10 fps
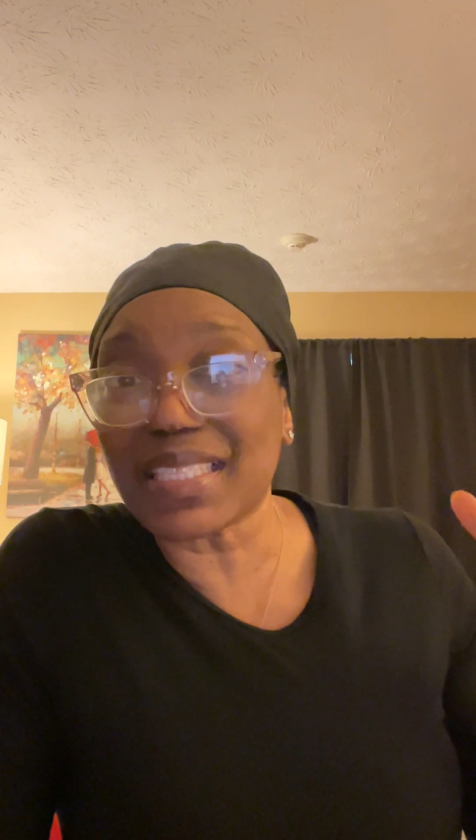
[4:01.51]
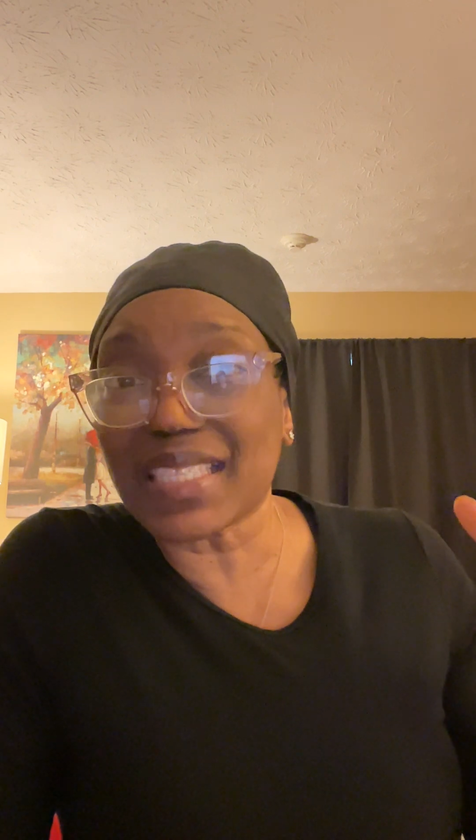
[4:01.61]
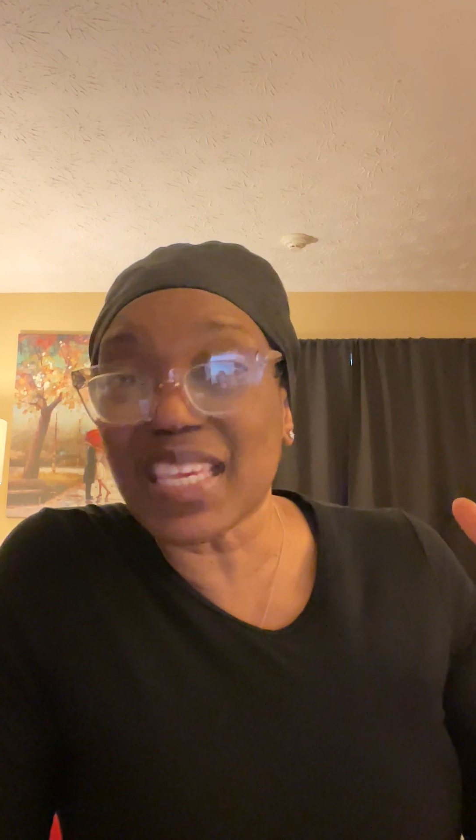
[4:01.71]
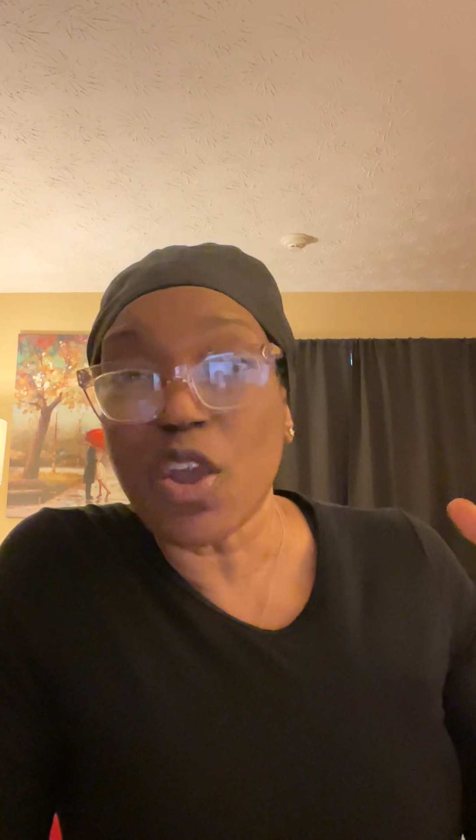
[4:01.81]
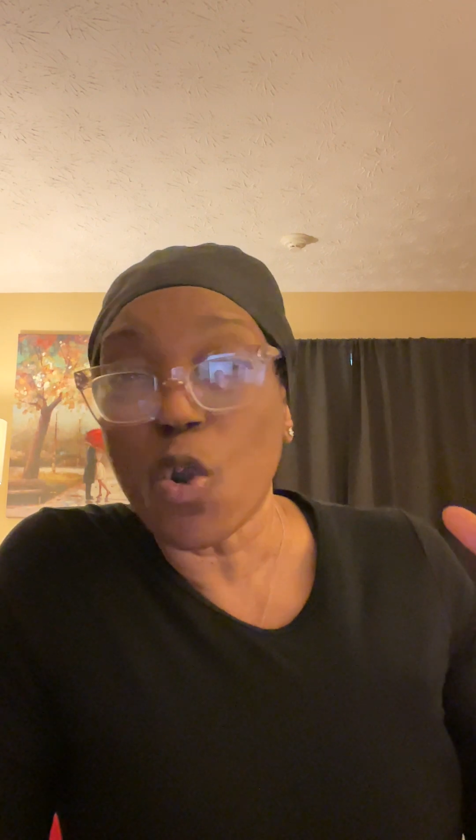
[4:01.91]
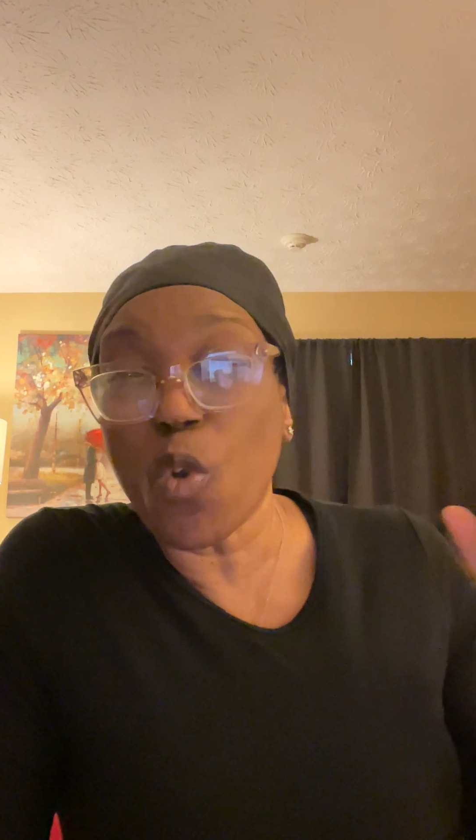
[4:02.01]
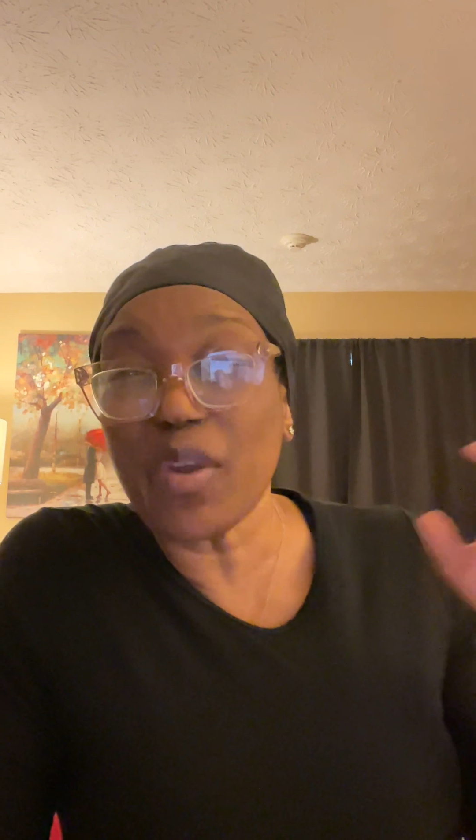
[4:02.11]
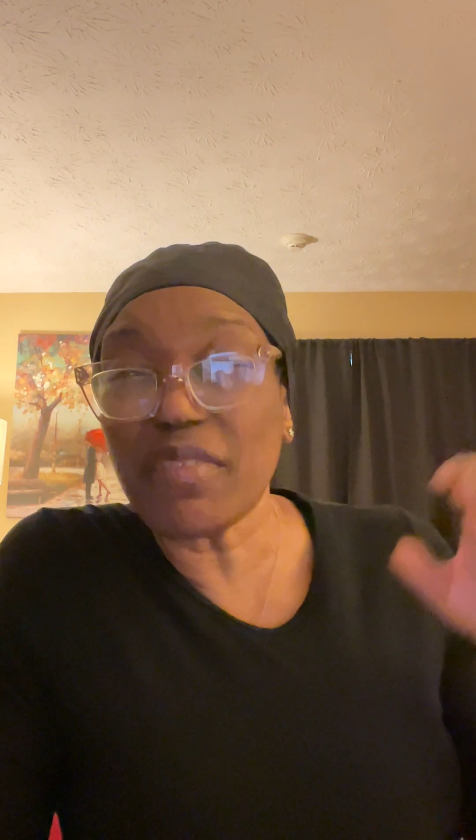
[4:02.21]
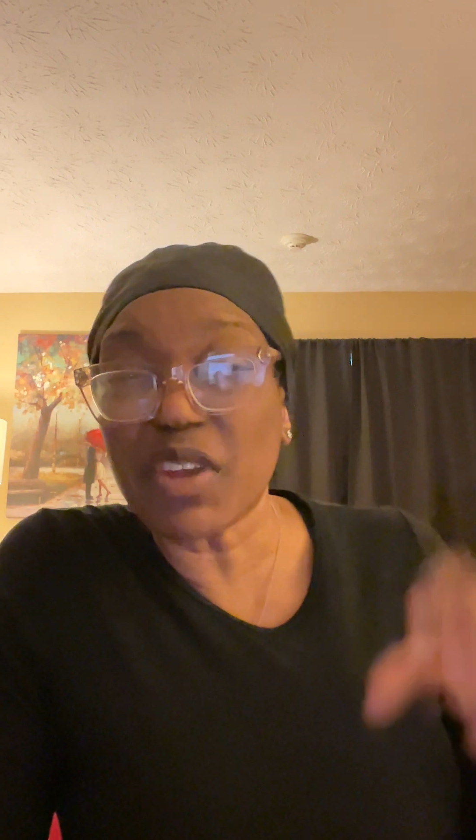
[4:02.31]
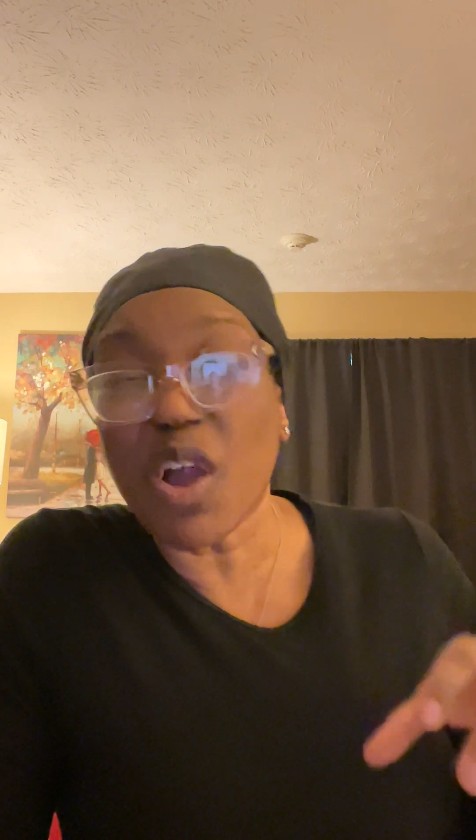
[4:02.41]
C, or
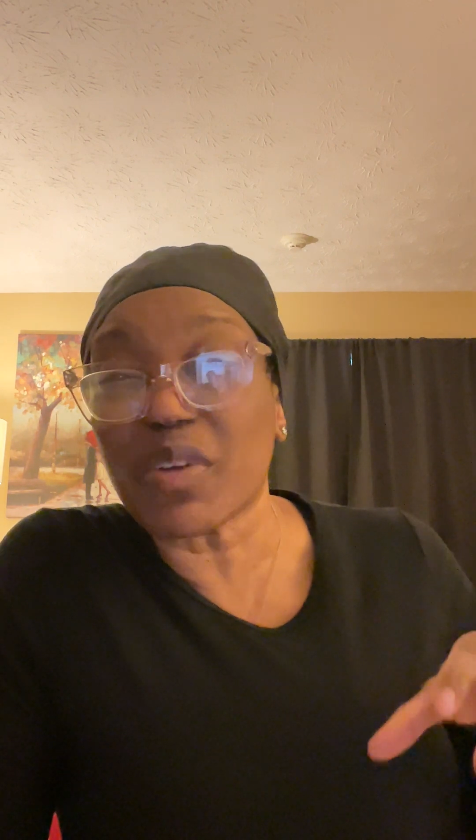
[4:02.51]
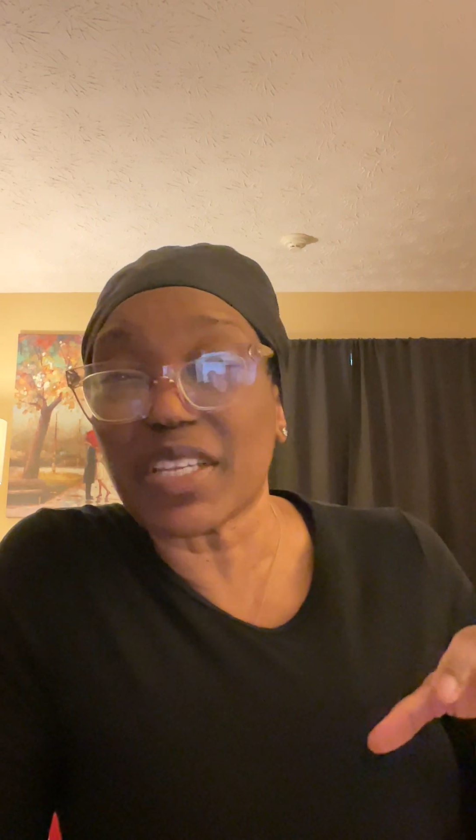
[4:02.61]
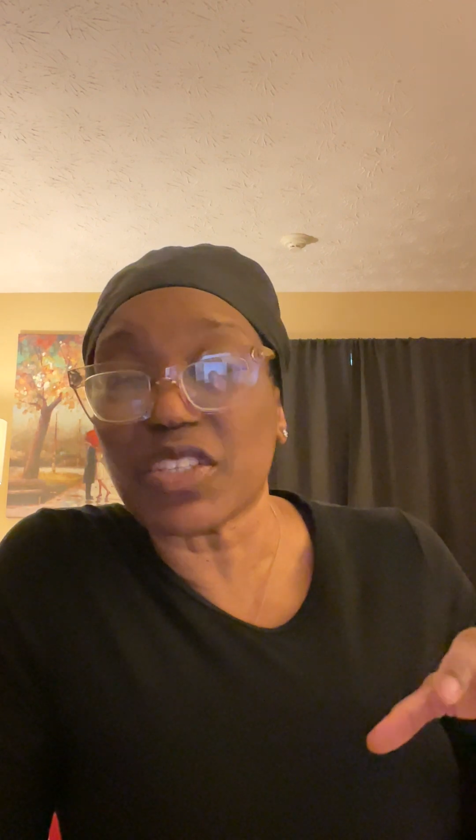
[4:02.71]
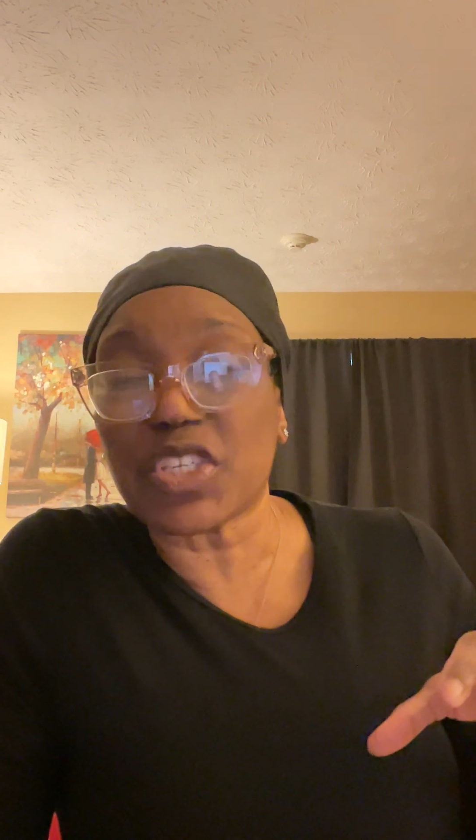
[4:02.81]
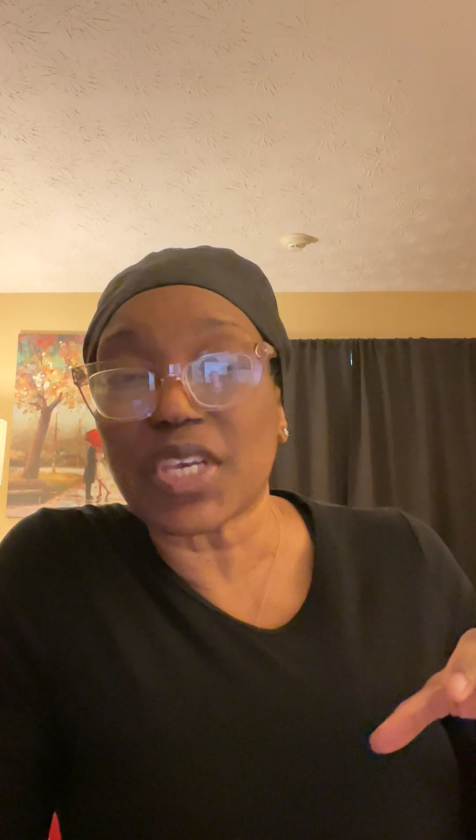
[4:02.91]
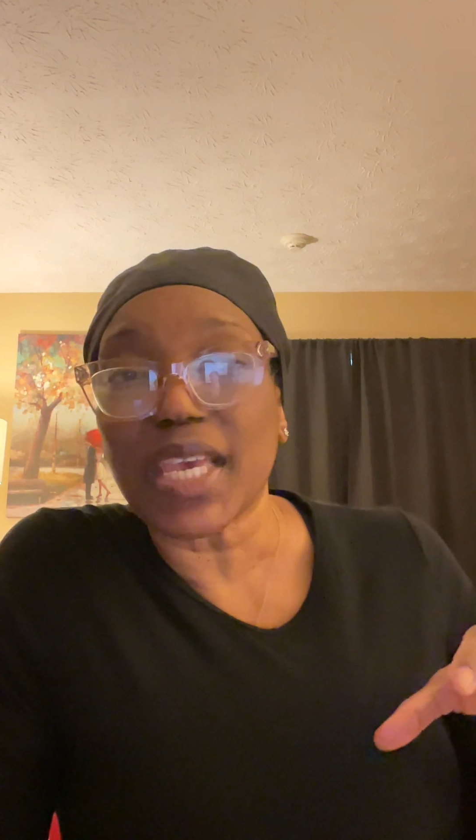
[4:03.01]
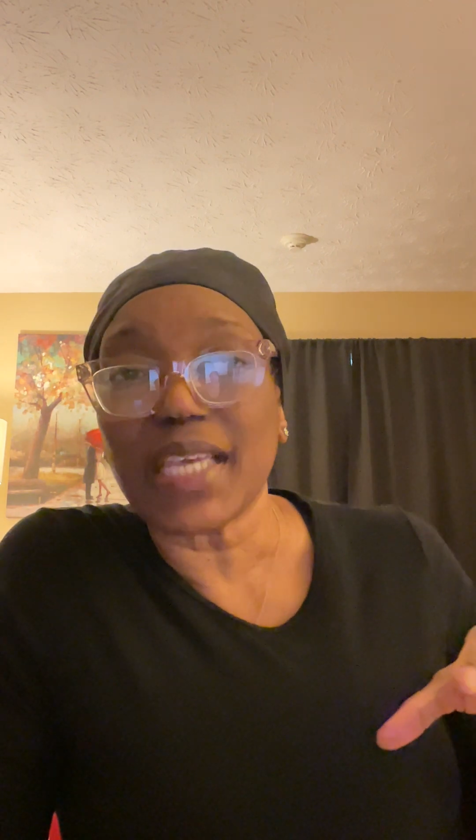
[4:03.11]
even orange.